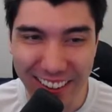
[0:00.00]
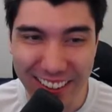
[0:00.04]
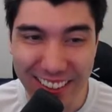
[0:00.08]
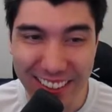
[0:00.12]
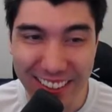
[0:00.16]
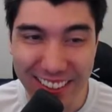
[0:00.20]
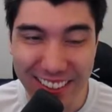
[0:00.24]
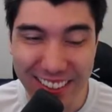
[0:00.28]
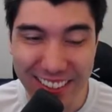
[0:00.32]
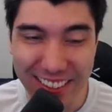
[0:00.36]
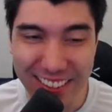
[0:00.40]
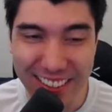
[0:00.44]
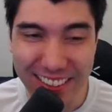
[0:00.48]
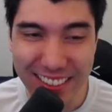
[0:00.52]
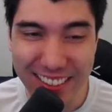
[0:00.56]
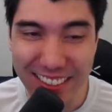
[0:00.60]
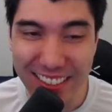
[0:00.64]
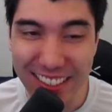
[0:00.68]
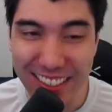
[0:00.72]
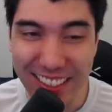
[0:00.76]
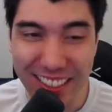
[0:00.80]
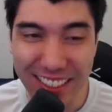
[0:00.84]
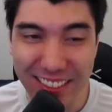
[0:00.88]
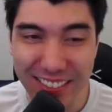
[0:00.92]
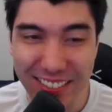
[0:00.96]
He is
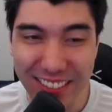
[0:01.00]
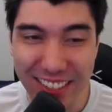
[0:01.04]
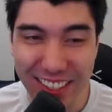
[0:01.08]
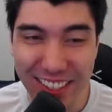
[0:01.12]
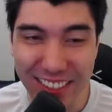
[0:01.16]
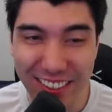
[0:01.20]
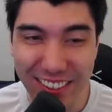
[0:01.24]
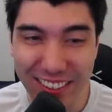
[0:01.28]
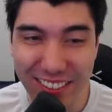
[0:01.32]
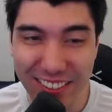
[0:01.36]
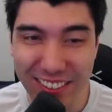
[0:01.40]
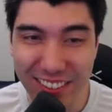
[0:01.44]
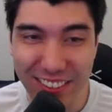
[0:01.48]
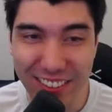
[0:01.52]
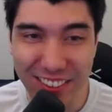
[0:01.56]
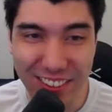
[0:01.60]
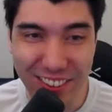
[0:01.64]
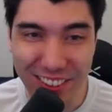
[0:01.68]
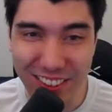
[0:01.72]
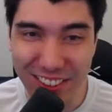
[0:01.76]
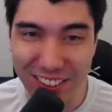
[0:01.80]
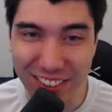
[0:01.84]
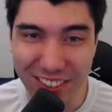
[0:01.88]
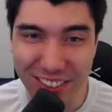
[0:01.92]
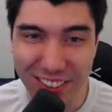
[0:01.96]
thinking about
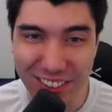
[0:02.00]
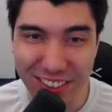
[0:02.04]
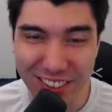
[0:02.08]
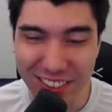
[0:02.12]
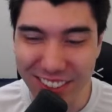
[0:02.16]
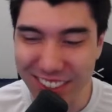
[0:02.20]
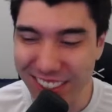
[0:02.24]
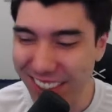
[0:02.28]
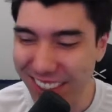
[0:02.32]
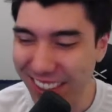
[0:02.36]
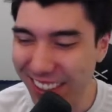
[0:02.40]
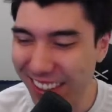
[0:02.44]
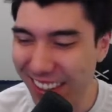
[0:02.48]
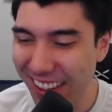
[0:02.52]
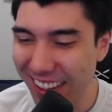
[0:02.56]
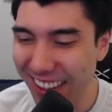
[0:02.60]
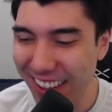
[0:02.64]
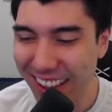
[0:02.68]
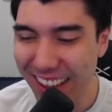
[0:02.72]
Lord knows what.